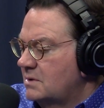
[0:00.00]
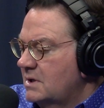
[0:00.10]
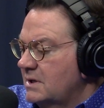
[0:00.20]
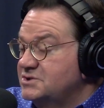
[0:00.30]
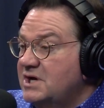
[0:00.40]

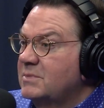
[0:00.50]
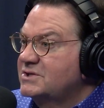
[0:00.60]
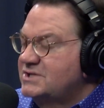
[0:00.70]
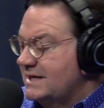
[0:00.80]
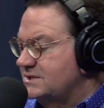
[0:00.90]
Jim and
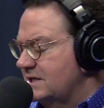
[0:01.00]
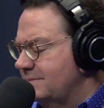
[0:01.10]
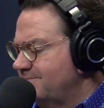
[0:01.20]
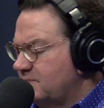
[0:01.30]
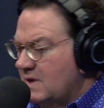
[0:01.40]
Jesse,
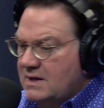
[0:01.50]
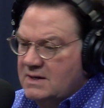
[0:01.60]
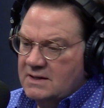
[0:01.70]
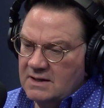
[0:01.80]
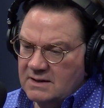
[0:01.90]

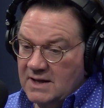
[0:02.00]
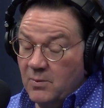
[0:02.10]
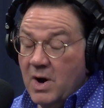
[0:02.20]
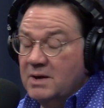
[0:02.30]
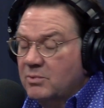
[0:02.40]
they
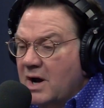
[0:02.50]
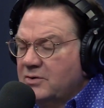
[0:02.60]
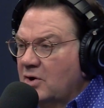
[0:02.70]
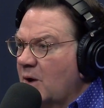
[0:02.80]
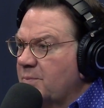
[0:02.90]
wound up Grand
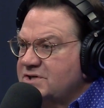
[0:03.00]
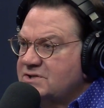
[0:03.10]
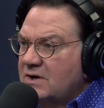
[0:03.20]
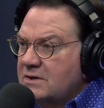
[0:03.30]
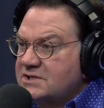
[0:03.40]
Ole Opry
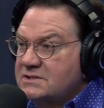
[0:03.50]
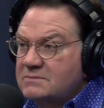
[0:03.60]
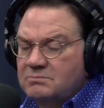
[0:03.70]
stars,